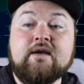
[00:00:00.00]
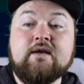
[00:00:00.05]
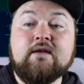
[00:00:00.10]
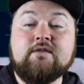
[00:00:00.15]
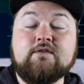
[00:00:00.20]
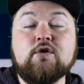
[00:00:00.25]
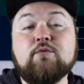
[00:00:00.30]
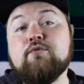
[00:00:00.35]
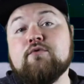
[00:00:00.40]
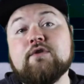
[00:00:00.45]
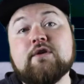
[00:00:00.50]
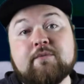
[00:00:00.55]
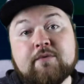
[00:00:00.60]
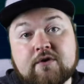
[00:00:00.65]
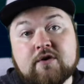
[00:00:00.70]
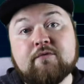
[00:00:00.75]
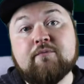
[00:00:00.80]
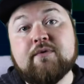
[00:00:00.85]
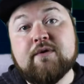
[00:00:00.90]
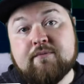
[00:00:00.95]
double the amount
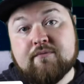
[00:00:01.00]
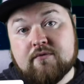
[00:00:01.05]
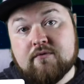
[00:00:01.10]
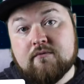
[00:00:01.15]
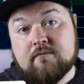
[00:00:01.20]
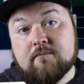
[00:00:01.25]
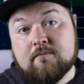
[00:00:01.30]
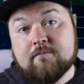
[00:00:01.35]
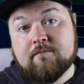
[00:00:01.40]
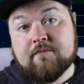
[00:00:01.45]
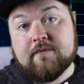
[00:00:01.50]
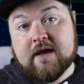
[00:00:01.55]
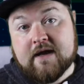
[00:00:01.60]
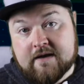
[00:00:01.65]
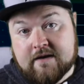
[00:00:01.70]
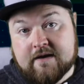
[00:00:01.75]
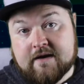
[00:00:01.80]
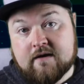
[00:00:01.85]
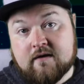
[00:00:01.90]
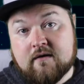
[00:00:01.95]
of people in
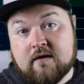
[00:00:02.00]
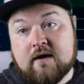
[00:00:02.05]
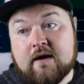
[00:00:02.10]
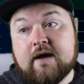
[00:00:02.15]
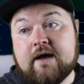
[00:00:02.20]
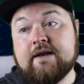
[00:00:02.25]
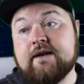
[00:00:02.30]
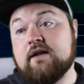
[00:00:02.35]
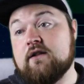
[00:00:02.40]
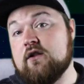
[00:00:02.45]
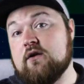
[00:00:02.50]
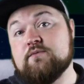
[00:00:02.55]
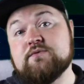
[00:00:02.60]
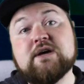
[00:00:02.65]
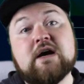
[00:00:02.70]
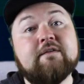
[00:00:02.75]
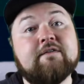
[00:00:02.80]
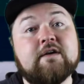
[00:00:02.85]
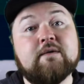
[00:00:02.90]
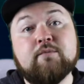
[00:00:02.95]
there and the clubs
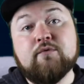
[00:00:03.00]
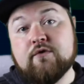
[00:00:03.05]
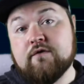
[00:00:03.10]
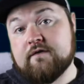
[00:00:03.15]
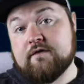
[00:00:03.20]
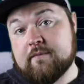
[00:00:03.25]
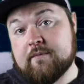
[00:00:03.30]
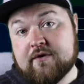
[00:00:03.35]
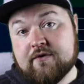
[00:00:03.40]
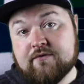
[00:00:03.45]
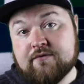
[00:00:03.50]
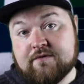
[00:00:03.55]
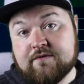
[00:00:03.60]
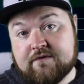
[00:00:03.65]
having moved about.